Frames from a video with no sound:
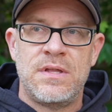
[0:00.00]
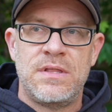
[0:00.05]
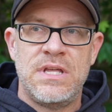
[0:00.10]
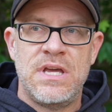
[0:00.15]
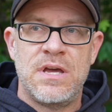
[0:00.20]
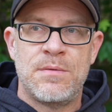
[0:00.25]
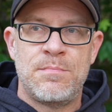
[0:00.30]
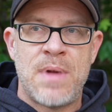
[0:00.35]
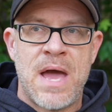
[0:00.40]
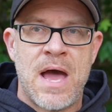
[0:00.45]

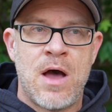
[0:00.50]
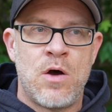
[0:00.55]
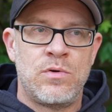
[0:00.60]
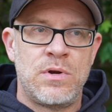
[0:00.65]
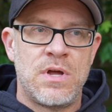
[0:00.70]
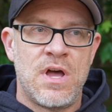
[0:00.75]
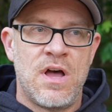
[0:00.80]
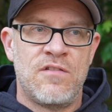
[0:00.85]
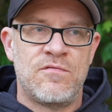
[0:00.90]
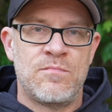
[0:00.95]
the
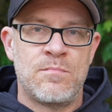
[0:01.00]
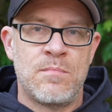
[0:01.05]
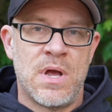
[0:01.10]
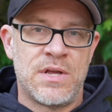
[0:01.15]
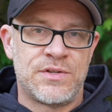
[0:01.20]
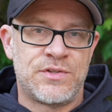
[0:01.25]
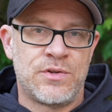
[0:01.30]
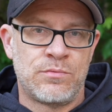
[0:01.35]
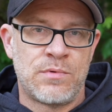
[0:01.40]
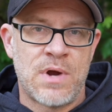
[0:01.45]
amount of
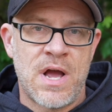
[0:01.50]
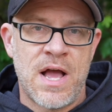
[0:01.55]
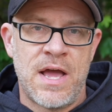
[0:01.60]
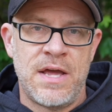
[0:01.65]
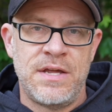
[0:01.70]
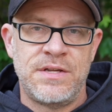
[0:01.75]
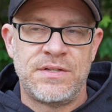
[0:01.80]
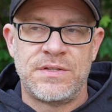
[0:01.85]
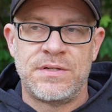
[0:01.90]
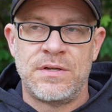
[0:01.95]
muzzle
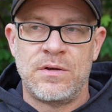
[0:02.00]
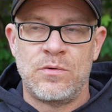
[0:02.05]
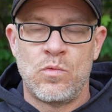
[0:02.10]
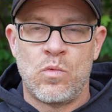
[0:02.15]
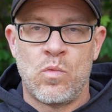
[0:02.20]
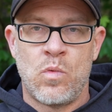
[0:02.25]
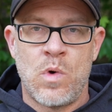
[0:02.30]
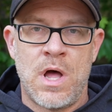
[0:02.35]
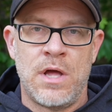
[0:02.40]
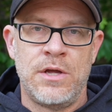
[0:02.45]
rise
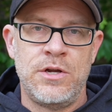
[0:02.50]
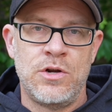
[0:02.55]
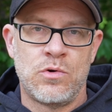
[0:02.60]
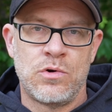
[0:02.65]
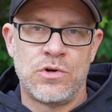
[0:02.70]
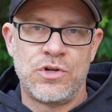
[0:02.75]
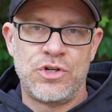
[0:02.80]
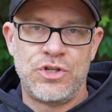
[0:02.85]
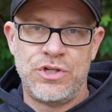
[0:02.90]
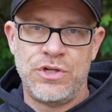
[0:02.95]
while
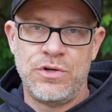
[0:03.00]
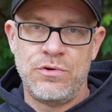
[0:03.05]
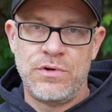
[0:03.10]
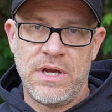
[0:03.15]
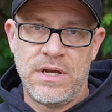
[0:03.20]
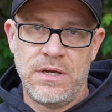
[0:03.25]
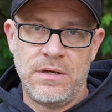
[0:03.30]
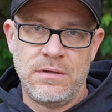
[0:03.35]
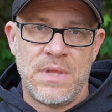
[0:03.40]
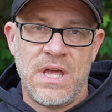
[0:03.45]
you're shooting,